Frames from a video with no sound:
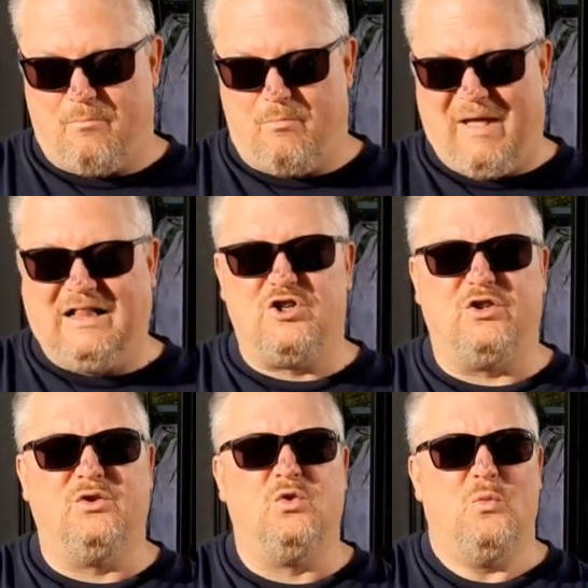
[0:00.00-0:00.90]

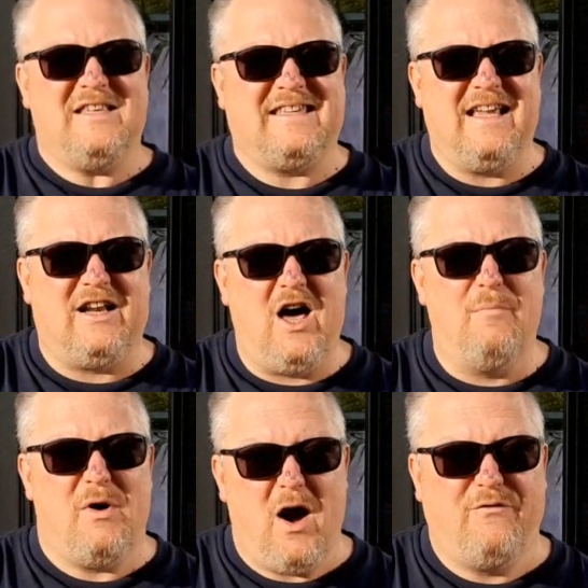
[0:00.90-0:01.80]
Belgian Whisky
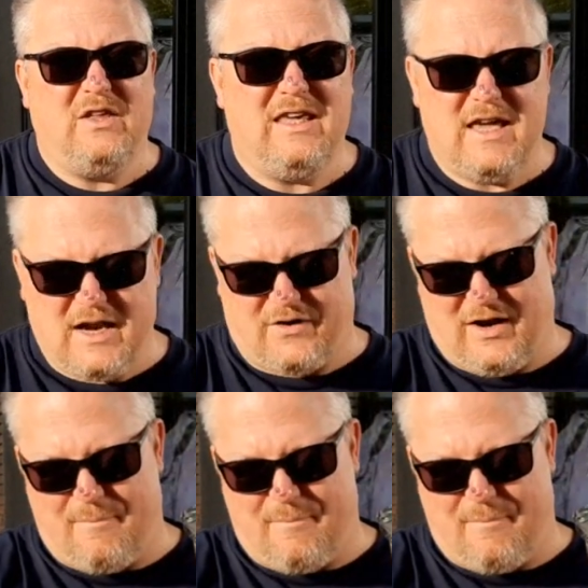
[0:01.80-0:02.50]
Club of the Year.